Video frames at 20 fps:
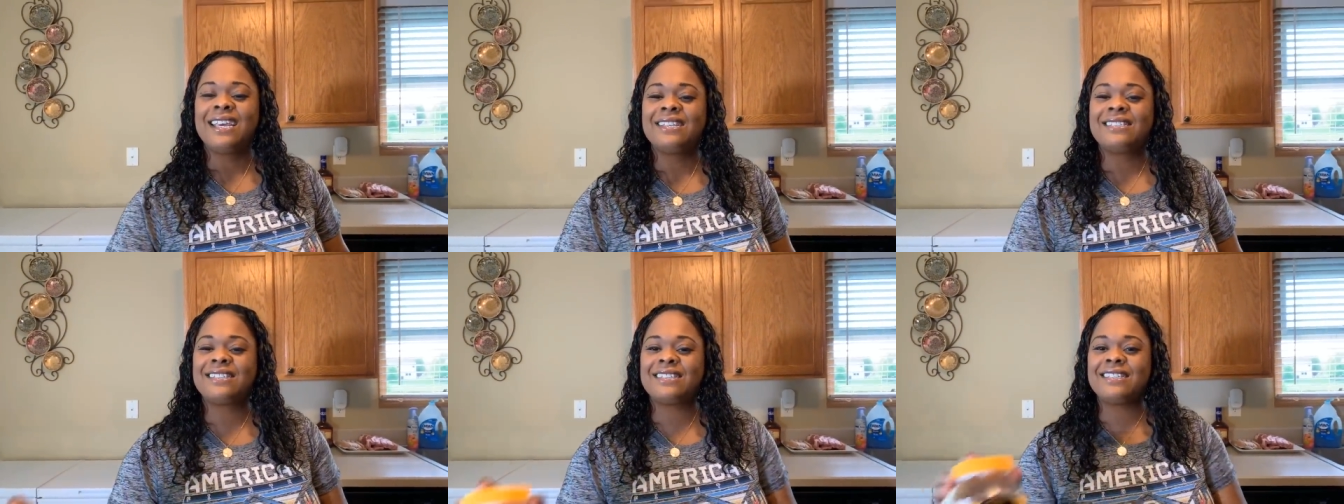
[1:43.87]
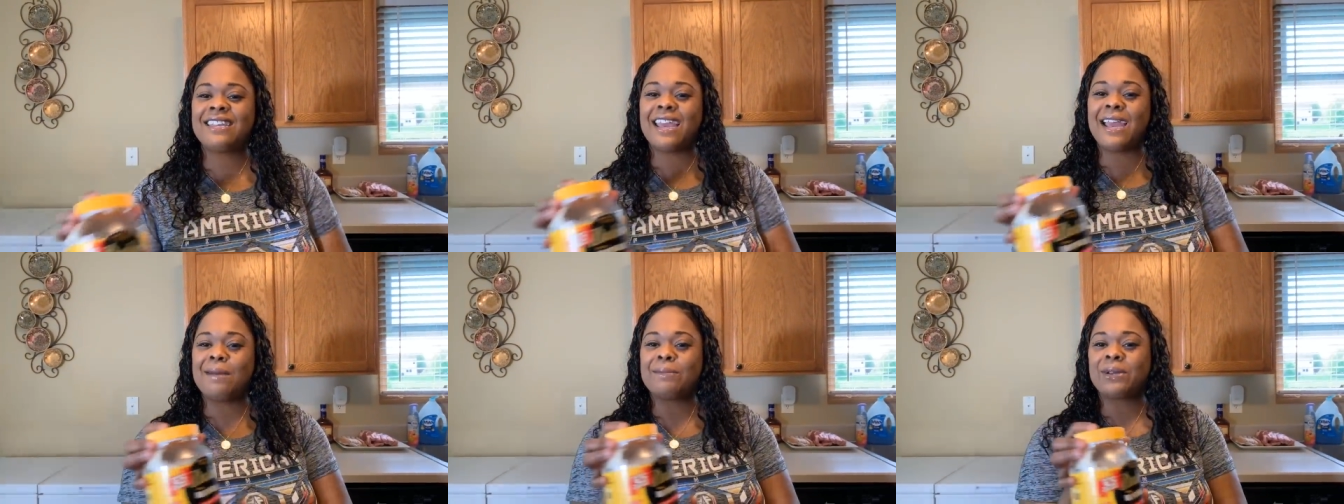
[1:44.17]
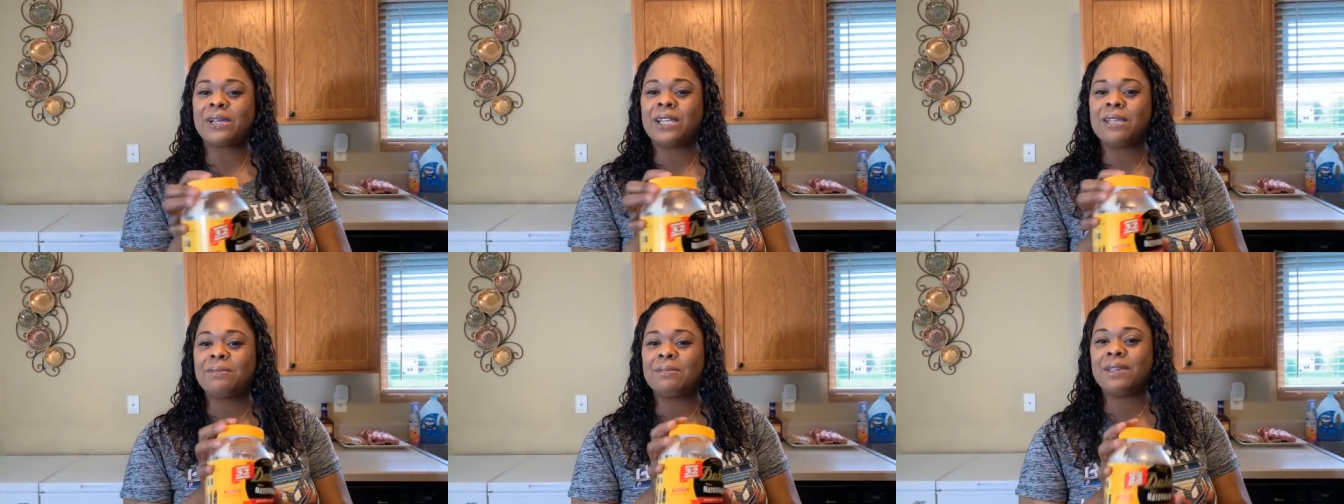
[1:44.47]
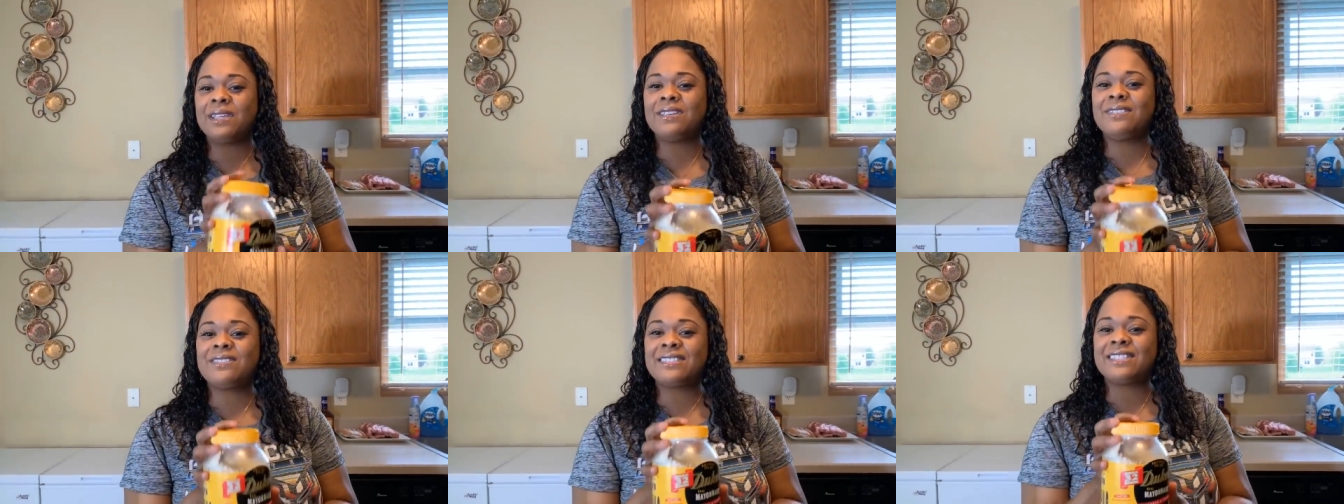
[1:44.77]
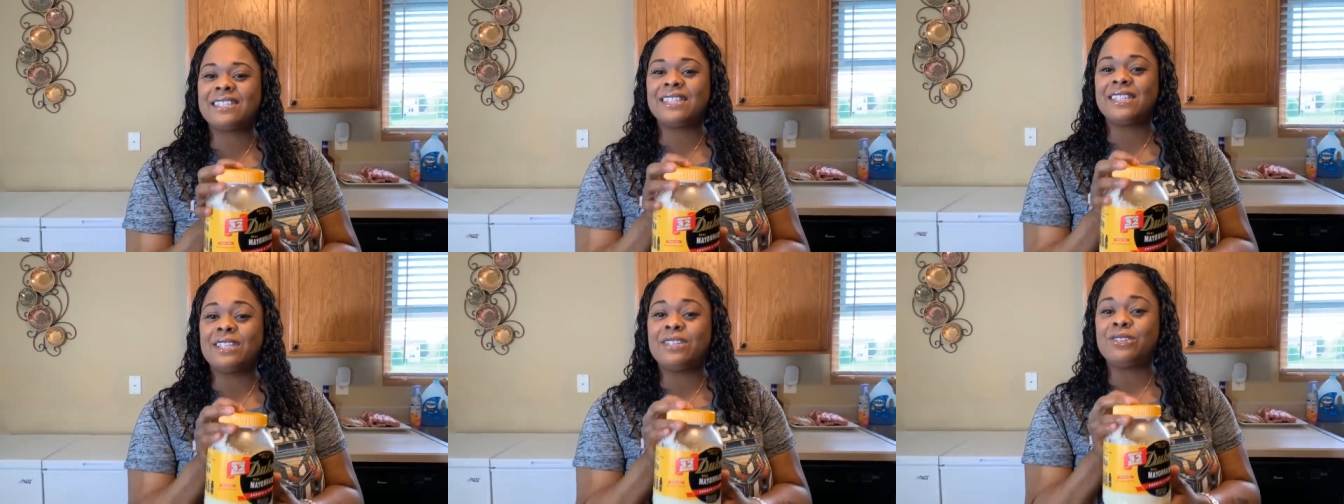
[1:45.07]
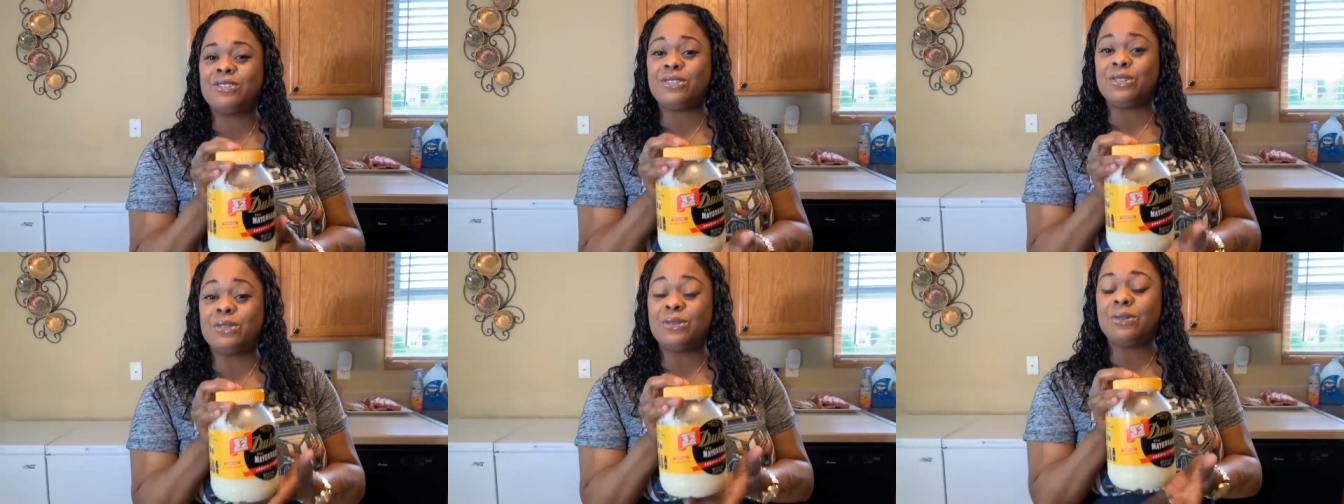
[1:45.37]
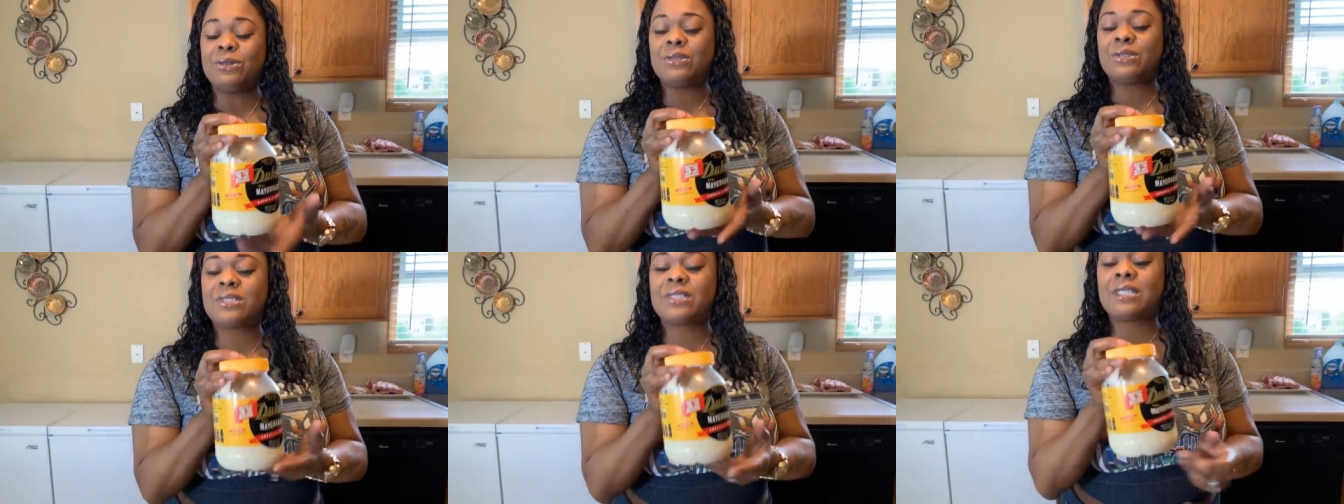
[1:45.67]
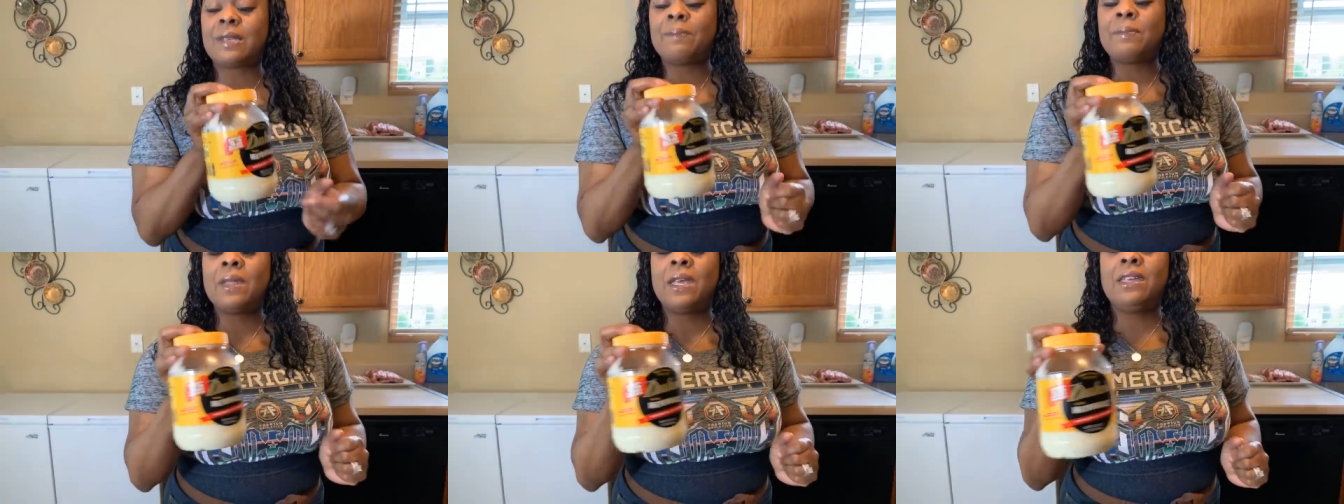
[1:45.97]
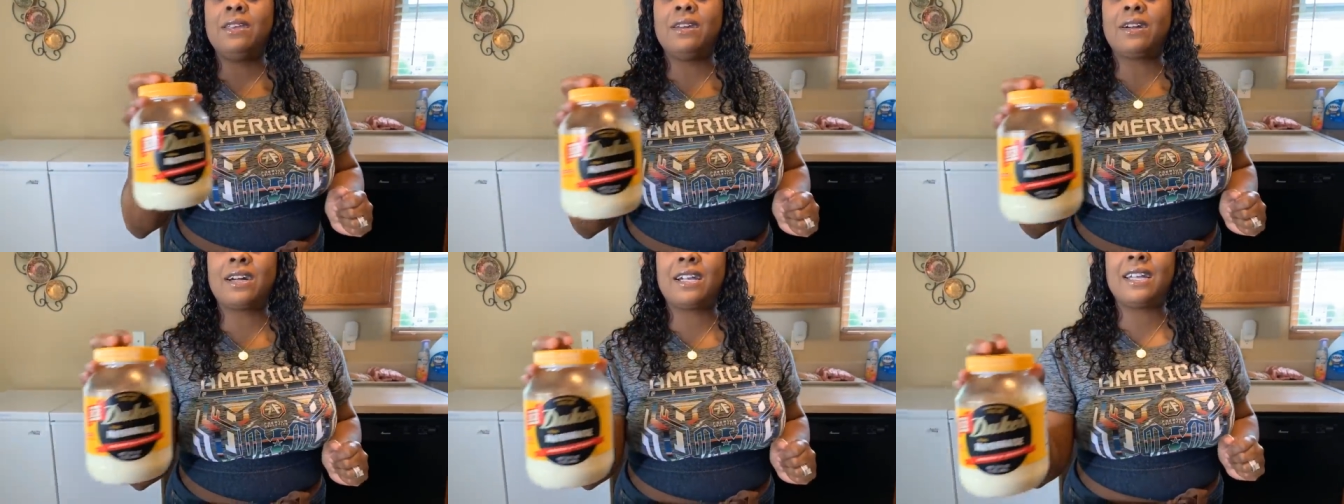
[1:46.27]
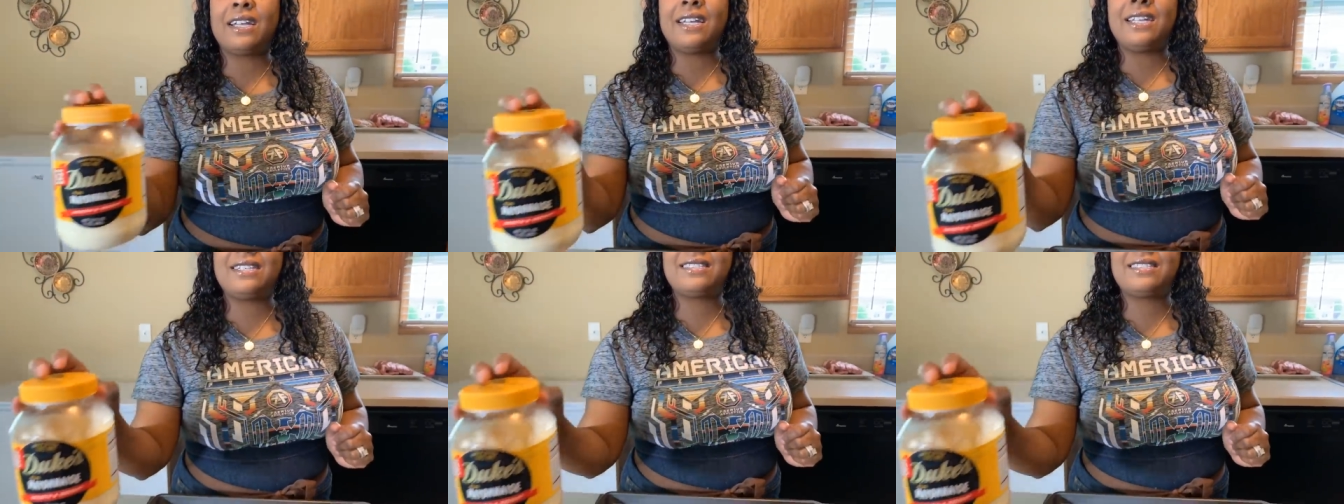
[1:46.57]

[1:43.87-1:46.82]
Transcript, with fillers: Today I'm gonna be using the Dukes. You're gonna need